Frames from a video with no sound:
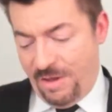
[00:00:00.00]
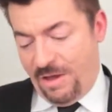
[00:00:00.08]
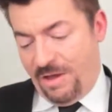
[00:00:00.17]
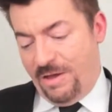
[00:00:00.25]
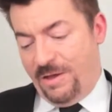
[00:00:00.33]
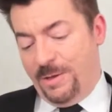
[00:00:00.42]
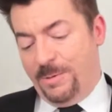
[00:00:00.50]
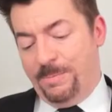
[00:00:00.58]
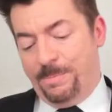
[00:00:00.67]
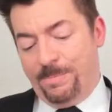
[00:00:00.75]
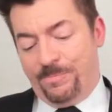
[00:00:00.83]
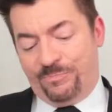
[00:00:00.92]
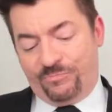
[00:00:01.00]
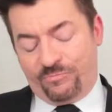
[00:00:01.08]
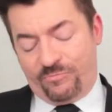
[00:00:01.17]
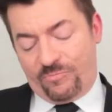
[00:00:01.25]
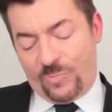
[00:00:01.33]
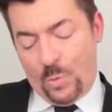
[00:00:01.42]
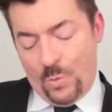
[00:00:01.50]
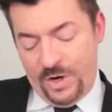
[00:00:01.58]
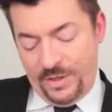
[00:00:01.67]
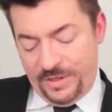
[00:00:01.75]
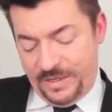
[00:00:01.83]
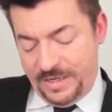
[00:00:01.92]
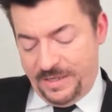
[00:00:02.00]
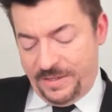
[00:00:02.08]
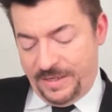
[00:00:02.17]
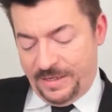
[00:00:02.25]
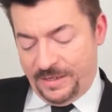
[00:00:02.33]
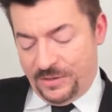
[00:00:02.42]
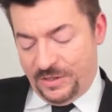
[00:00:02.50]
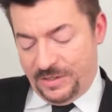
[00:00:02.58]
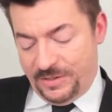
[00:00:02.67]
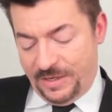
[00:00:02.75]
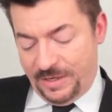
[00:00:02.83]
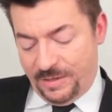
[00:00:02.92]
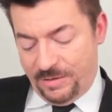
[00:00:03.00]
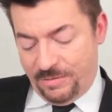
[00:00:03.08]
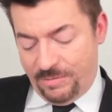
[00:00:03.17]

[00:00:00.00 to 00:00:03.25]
One of the key things is that